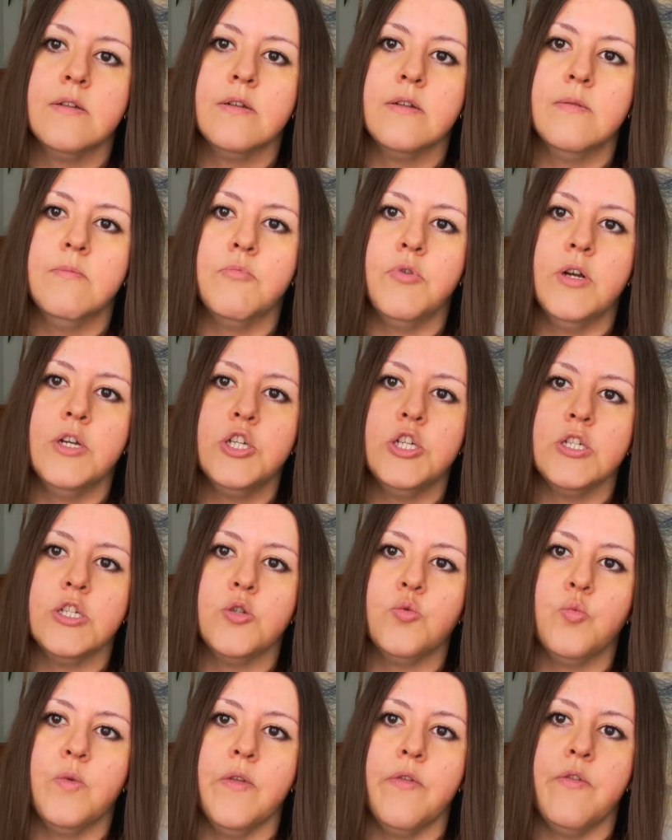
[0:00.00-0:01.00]

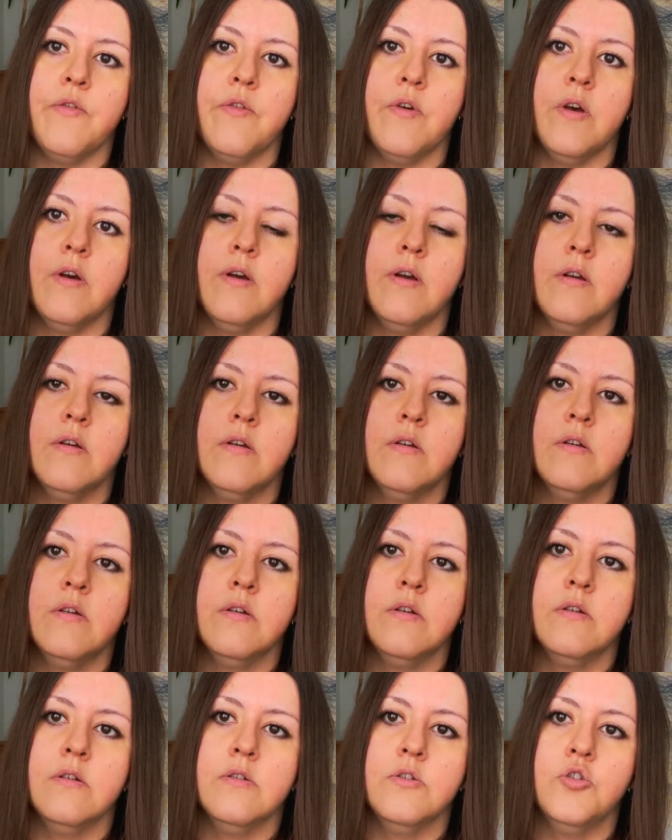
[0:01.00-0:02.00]
brushes with the
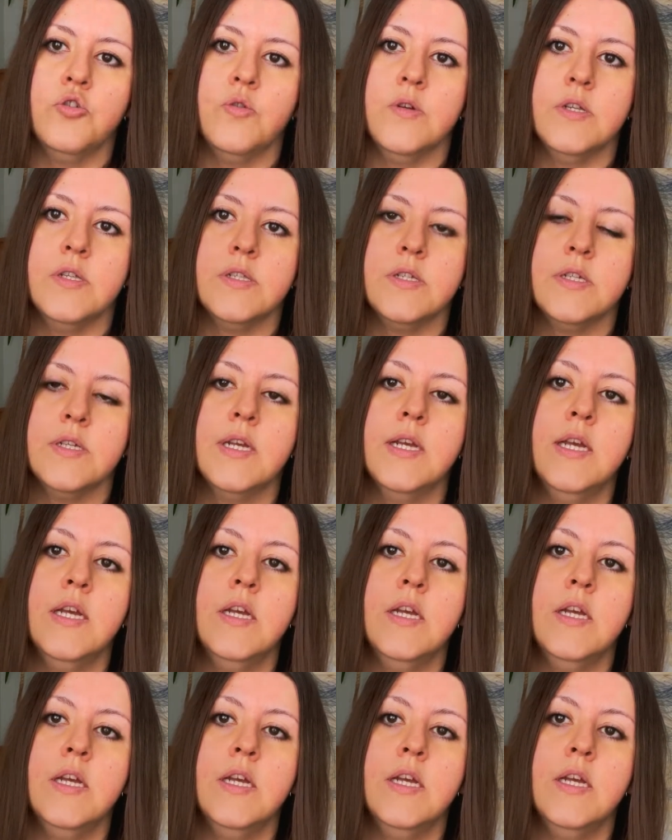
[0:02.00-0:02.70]
joint.